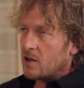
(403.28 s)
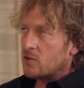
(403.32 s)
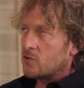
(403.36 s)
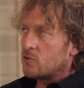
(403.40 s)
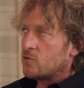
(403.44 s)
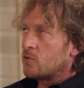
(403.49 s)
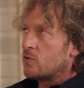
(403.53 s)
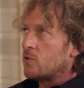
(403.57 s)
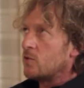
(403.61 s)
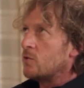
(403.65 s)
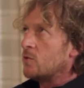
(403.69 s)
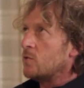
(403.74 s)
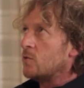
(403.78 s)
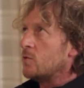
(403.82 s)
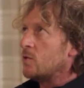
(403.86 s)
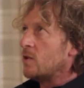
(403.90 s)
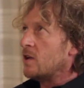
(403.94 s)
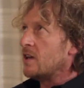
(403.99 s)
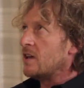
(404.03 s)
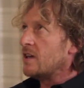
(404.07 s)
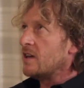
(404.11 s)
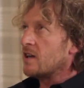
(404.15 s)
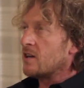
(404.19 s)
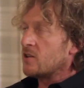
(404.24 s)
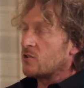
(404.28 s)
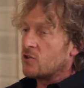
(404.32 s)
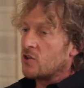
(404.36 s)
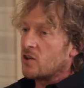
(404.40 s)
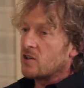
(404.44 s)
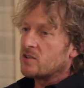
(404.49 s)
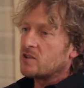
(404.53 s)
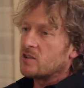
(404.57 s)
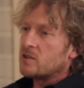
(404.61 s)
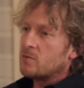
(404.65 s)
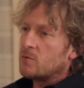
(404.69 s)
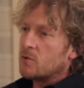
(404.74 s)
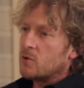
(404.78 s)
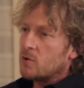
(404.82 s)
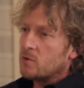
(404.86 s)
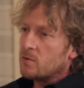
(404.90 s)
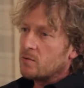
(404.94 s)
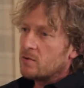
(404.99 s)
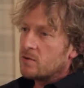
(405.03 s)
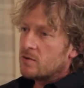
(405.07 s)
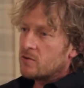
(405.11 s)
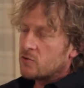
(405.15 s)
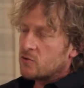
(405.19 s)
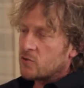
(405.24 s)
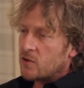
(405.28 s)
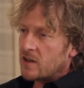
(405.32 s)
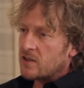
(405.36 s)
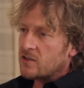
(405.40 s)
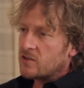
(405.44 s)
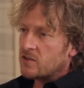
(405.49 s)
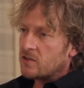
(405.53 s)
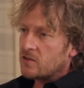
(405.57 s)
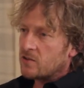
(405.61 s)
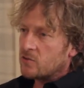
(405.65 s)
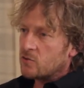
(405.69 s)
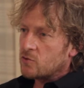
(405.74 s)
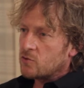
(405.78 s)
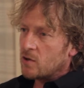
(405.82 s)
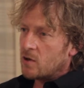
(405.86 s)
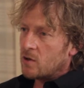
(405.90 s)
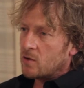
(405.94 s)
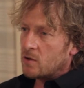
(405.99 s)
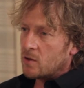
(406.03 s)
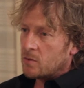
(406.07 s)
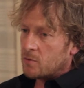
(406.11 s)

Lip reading: truly adjustable traction control,